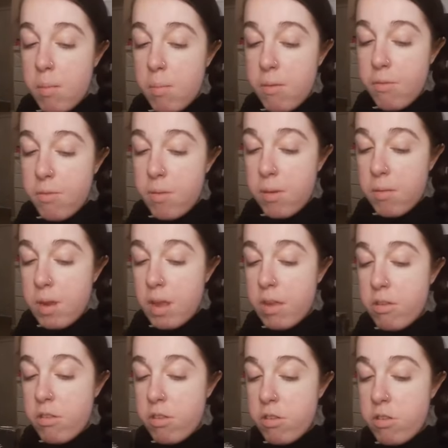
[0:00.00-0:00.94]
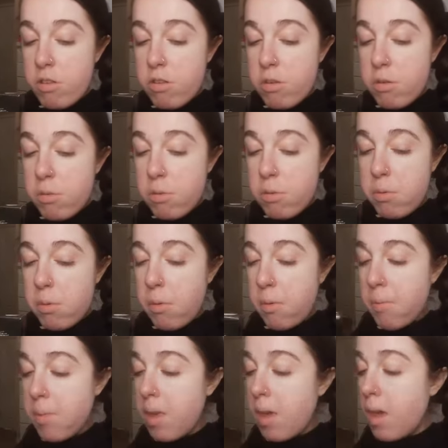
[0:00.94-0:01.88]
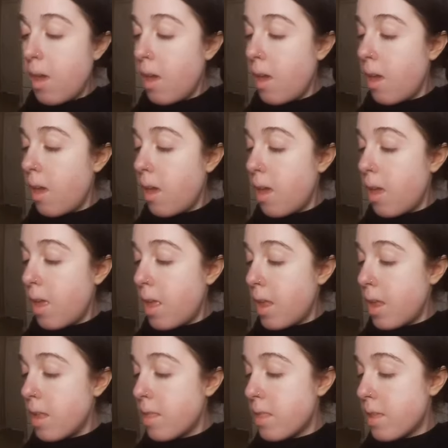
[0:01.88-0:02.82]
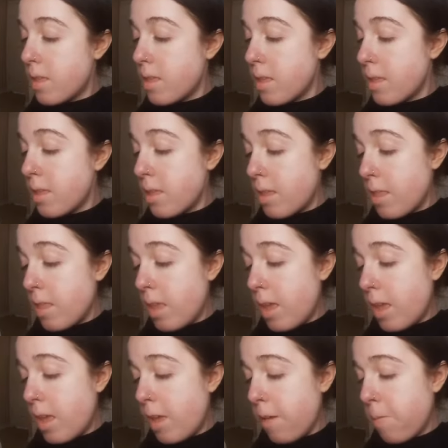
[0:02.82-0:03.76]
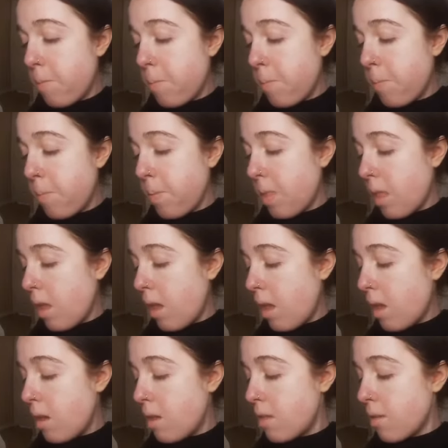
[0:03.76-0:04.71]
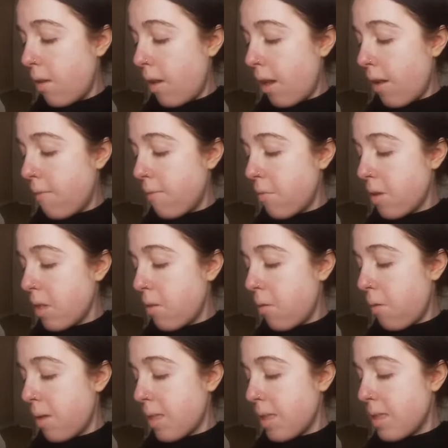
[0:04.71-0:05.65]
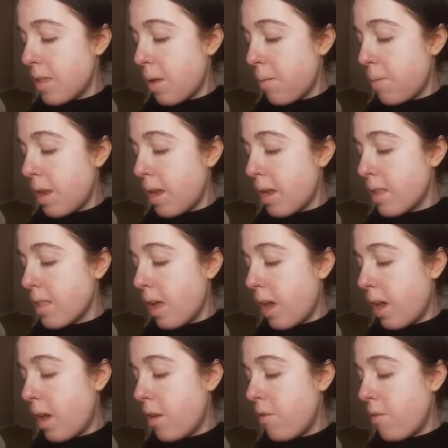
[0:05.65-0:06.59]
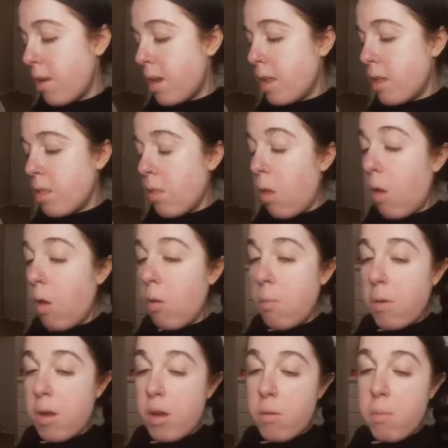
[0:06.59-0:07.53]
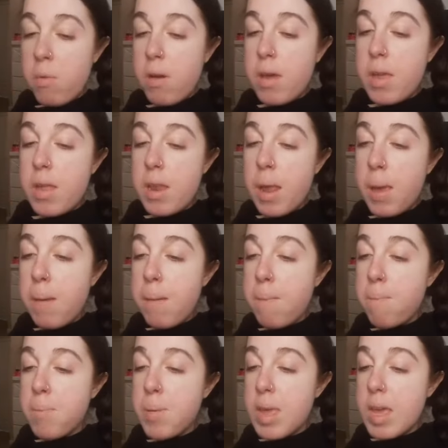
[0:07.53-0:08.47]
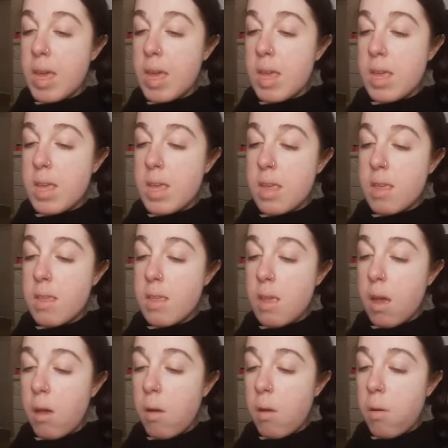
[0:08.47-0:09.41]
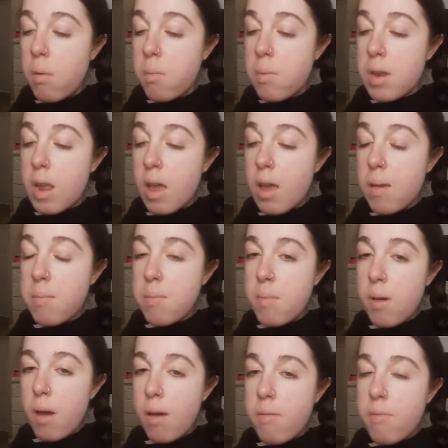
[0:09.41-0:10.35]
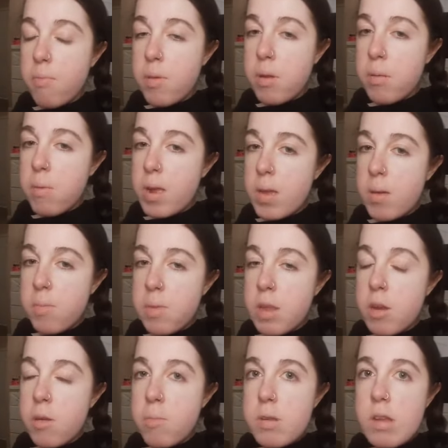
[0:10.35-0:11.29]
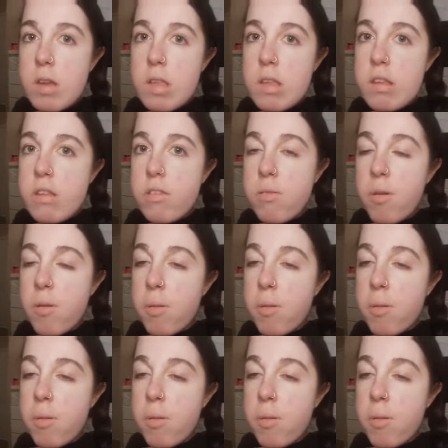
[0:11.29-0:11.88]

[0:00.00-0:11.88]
foundation too, and this is the, so I have really oily skin, but I got the hydrating longwear one because when I've been working with a dermatologist for a